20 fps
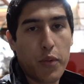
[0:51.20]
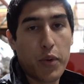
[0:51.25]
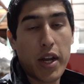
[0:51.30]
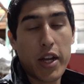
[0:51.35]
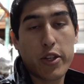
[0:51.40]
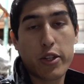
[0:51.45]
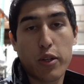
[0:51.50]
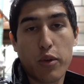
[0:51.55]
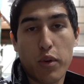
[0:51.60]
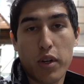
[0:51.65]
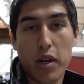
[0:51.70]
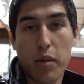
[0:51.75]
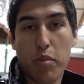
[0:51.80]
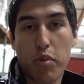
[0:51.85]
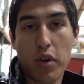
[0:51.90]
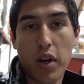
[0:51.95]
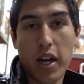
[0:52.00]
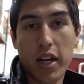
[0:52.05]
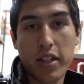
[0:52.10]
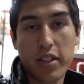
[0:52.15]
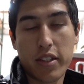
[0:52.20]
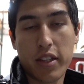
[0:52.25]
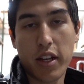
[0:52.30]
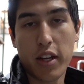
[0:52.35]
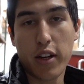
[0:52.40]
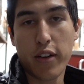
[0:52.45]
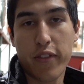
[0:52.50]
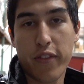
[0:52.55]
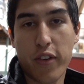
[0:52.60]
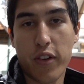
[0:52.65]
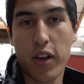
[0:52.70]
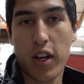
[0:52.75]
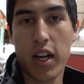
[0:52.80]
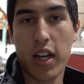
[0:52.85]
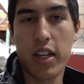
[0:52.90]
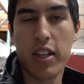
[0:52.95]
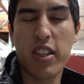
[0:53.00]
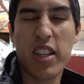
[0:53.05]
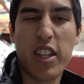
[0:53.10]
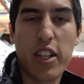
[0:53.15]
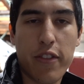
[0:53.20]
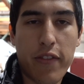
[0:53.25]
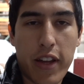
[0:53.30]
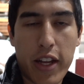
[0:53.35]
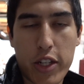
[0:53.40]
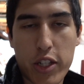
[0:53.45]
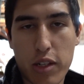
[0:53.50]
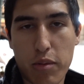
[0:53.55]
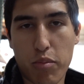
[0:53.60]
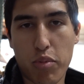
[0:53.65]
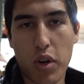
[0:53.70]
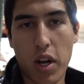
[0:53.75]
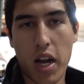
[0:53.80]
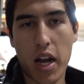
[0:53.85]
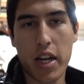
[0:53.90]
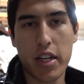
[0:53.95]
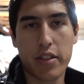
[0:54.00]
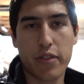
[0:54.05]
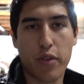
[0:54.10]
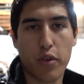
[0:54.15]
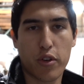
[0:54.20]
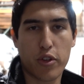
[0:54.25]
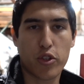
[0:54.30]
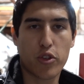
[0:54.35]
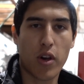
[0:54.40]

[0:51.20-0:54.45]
We actually won a prize there for innovation prize for